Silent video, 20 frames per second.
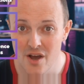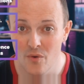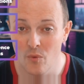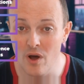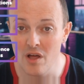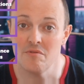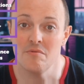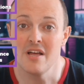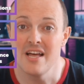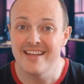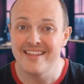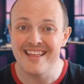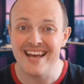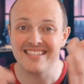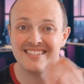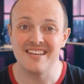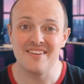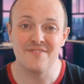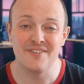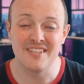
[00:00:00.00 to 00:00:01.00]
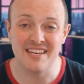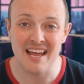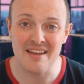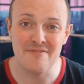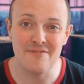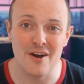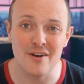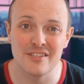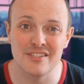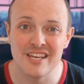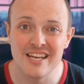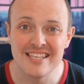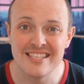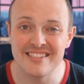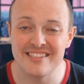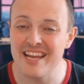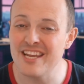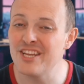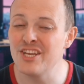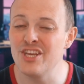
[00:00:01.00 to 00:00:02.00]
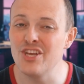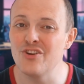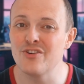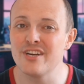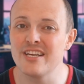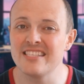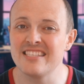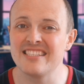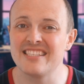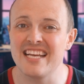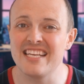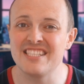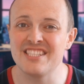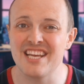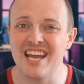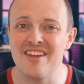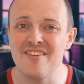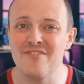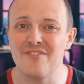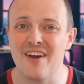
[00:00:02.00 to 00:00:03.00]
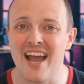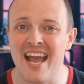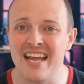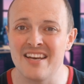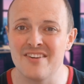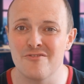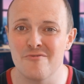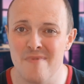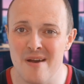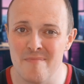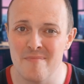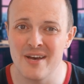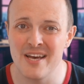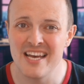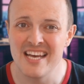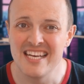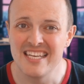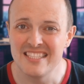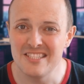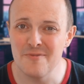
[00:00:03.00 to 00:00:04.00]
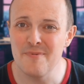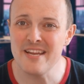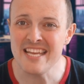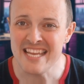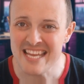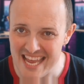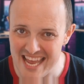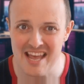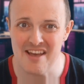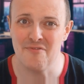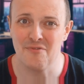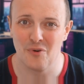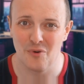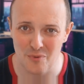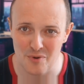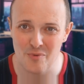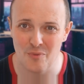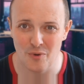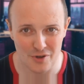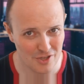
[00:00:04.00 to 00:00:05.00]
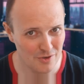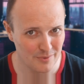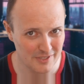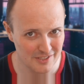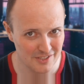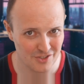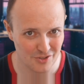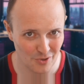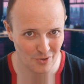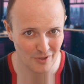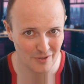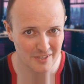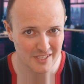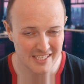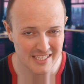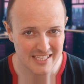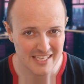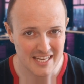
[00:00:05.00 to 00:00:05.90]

Well, that's it for today, folks. Stay curious, stay safe, and remember to be careful with what you install.